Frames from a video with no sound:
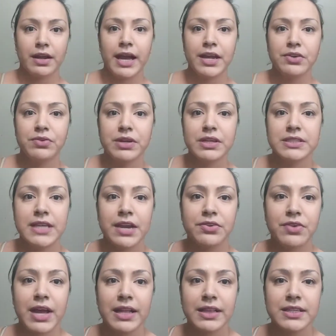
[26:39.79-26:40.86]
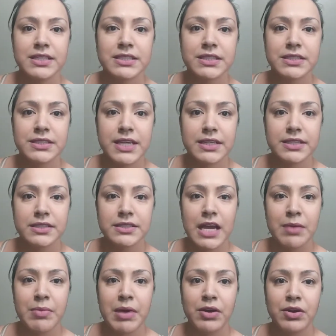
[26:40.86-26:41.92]
I agree, Sandra, at least to take the
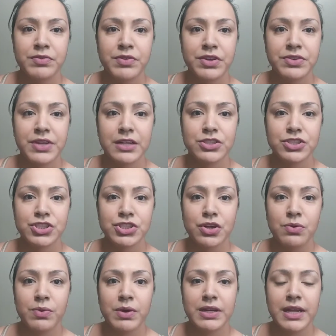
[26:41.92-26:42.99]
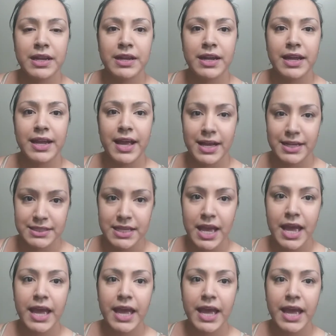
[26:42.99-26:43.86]
time out of your day to show what 99 has